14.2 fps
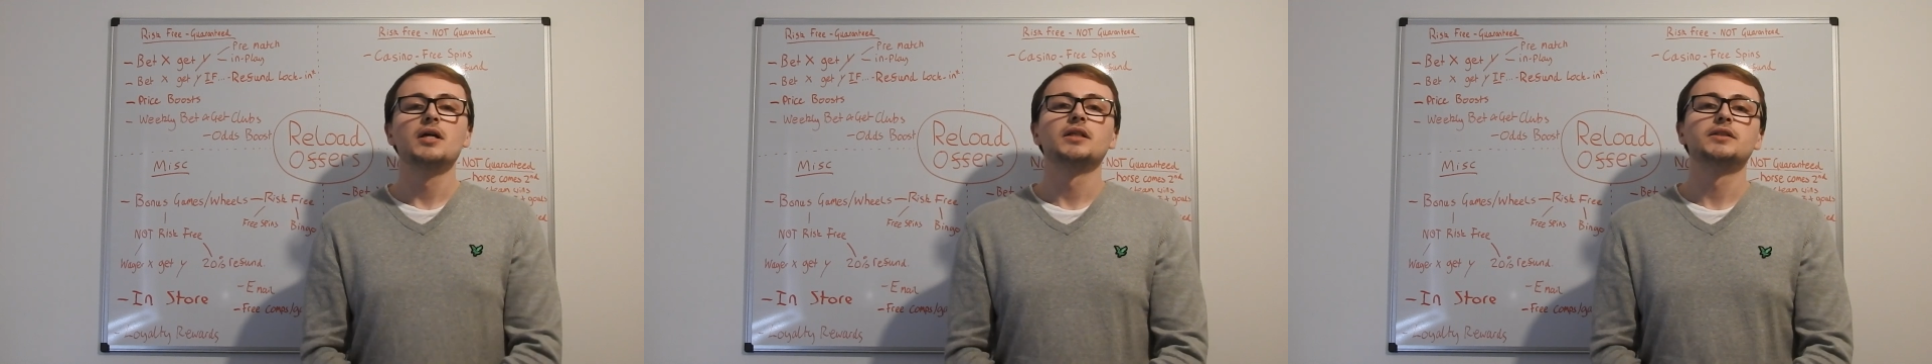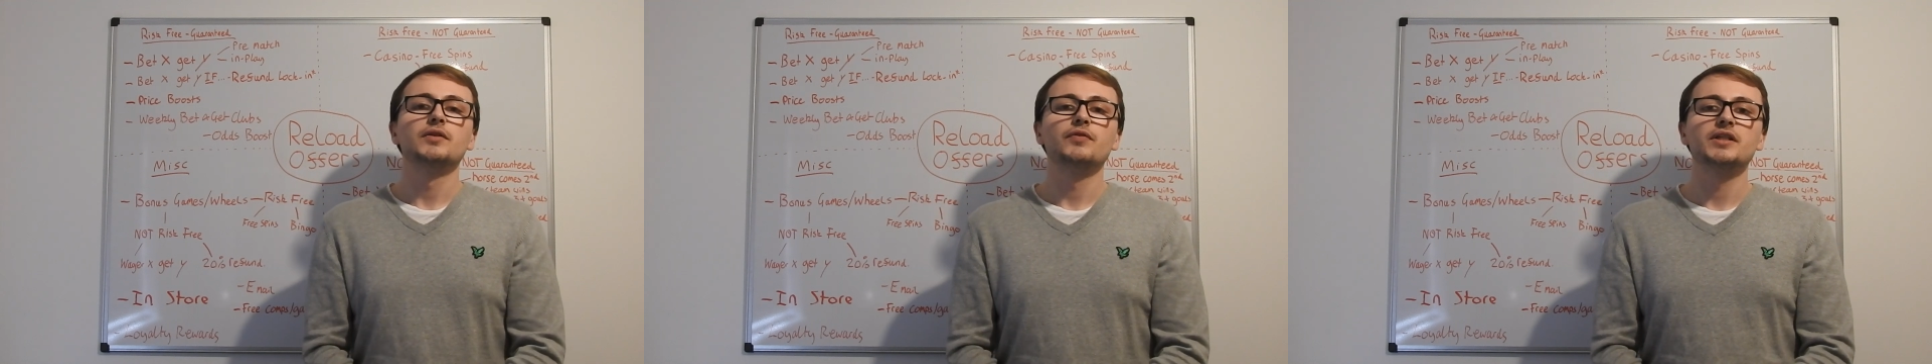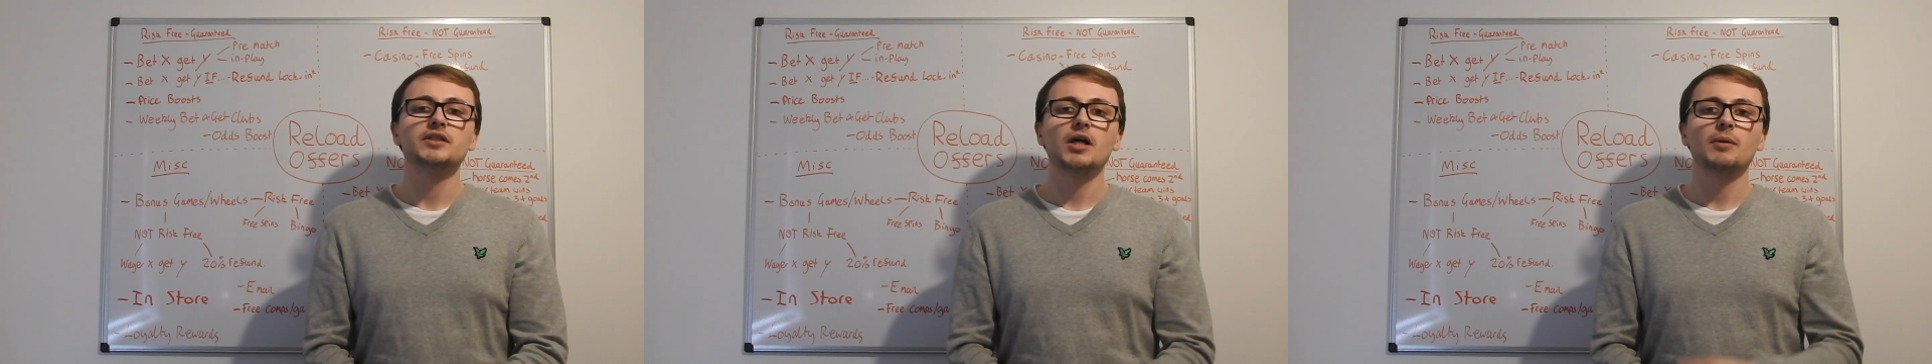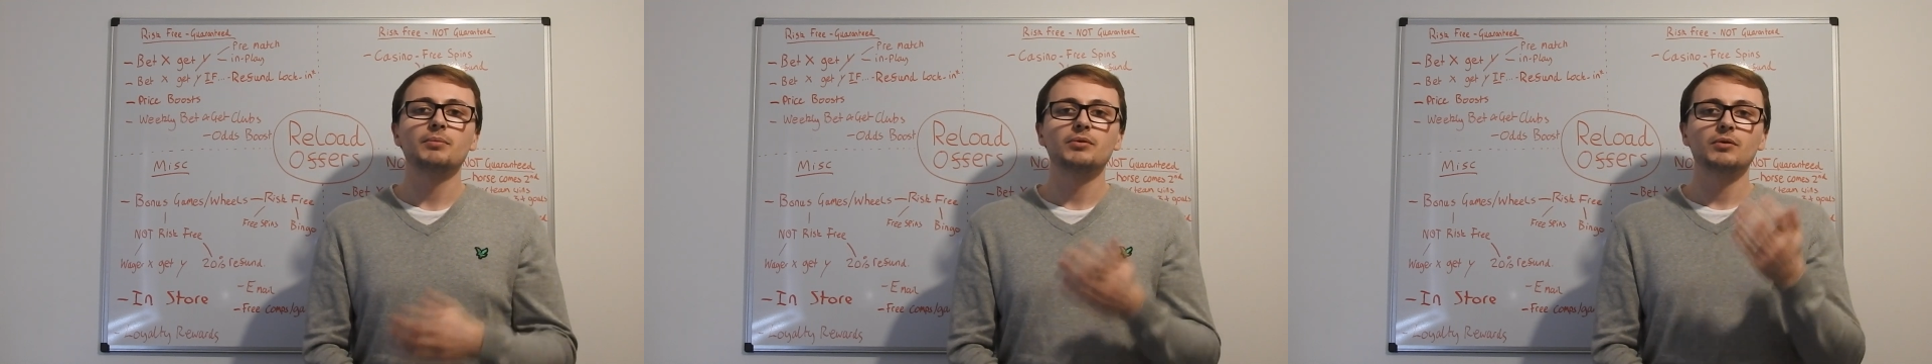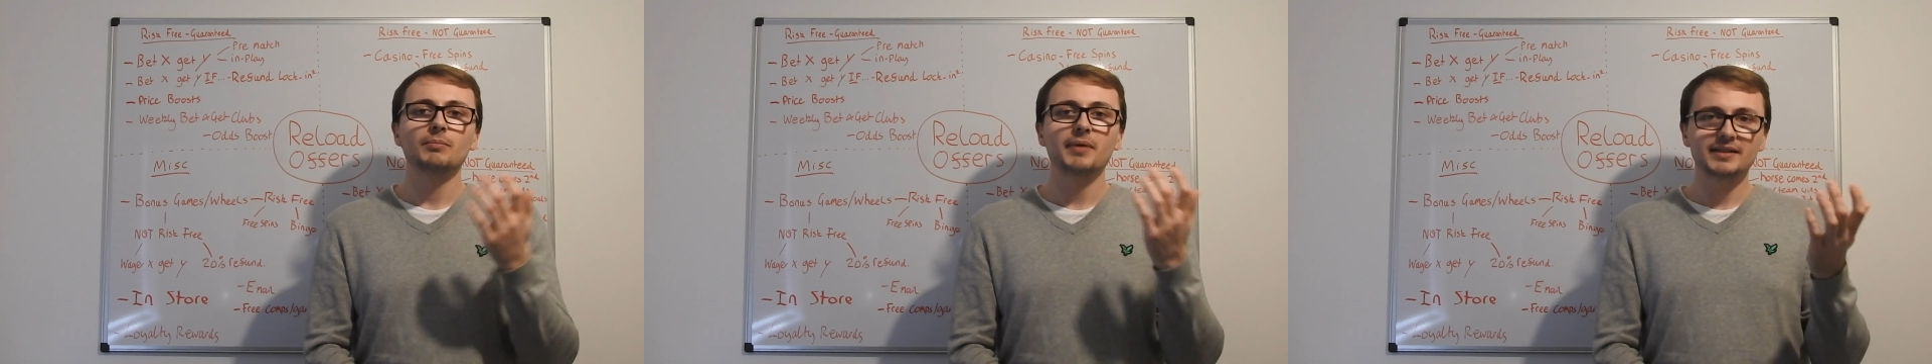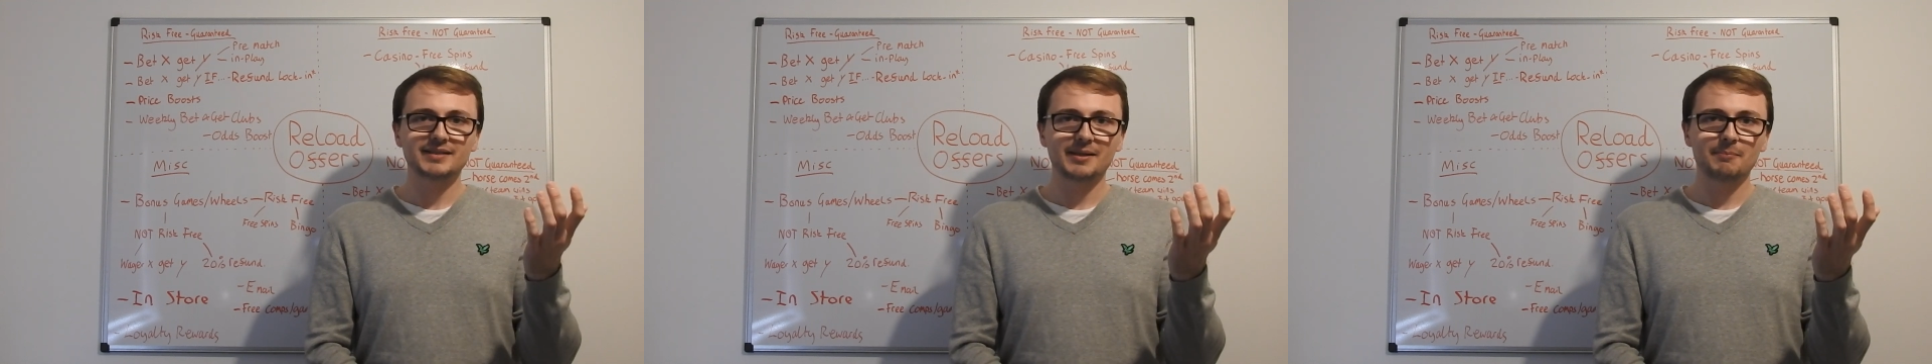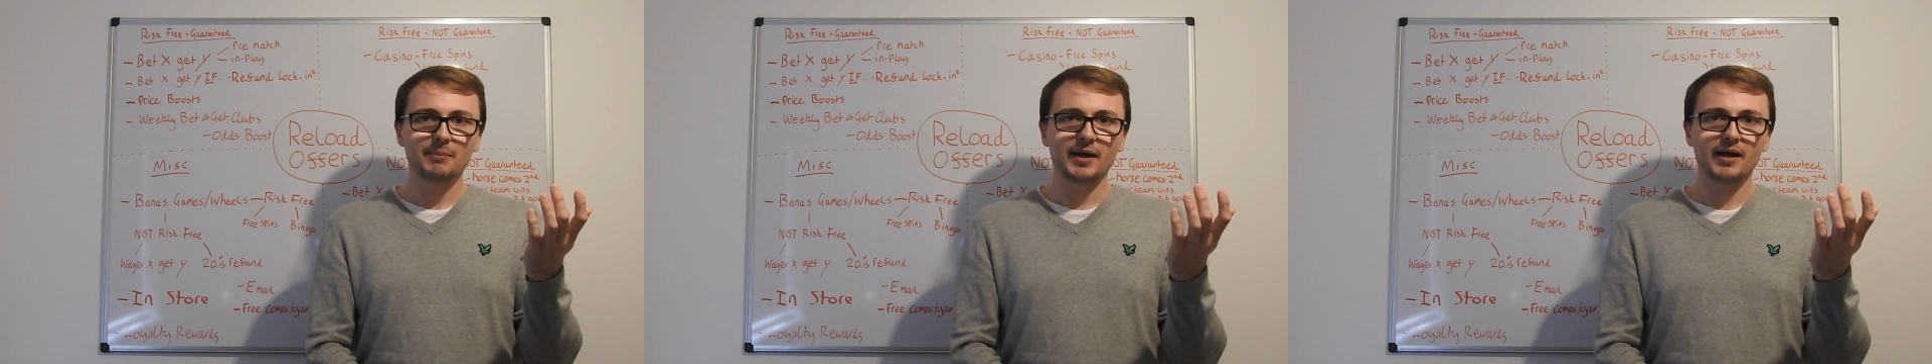So for example, bet
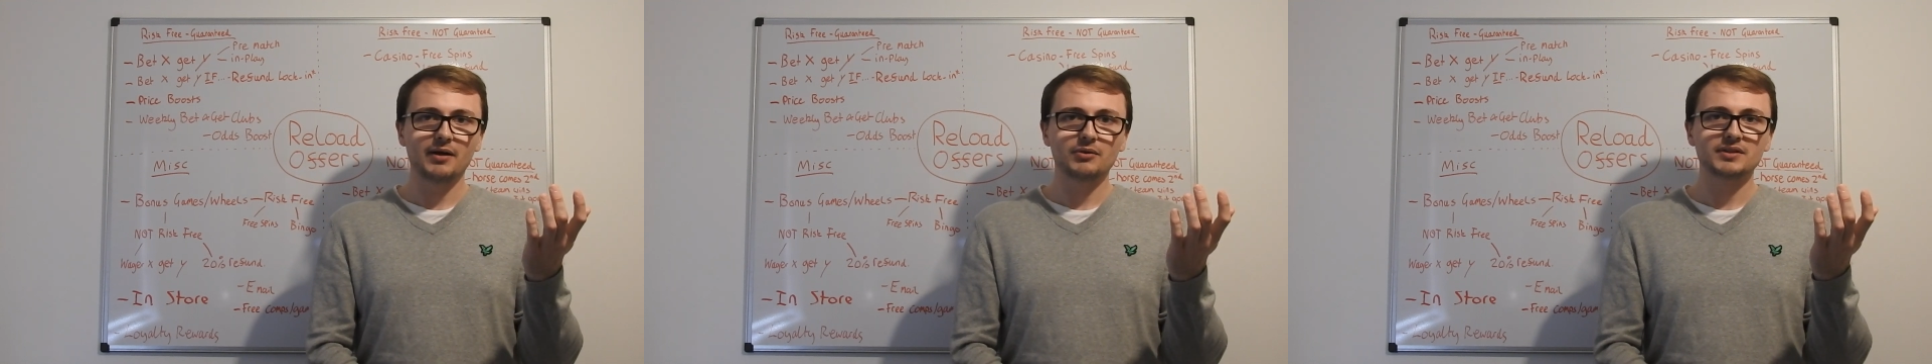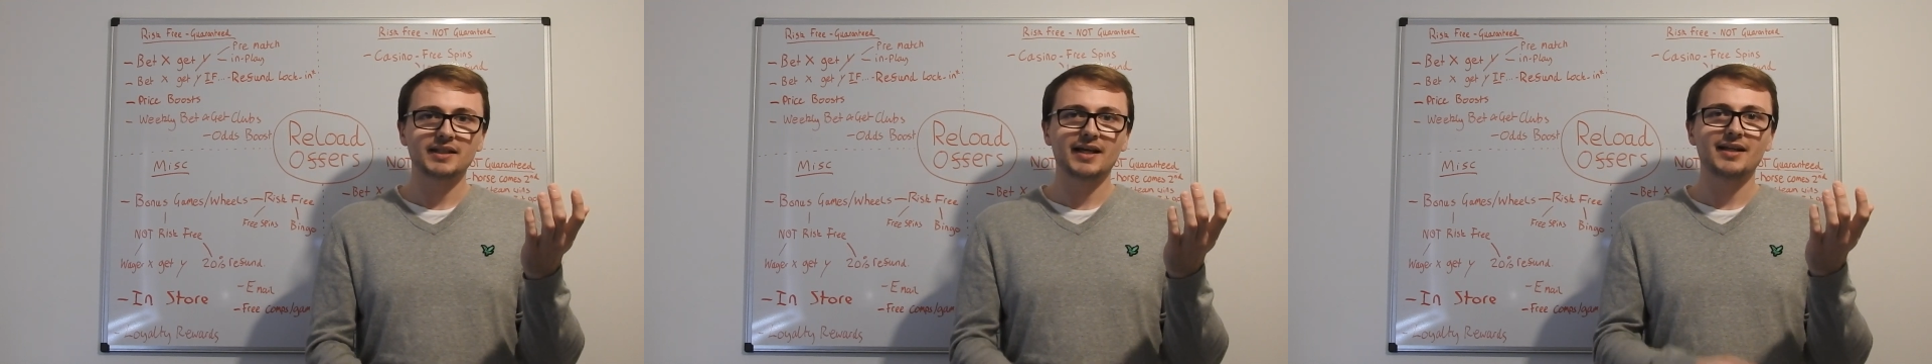£10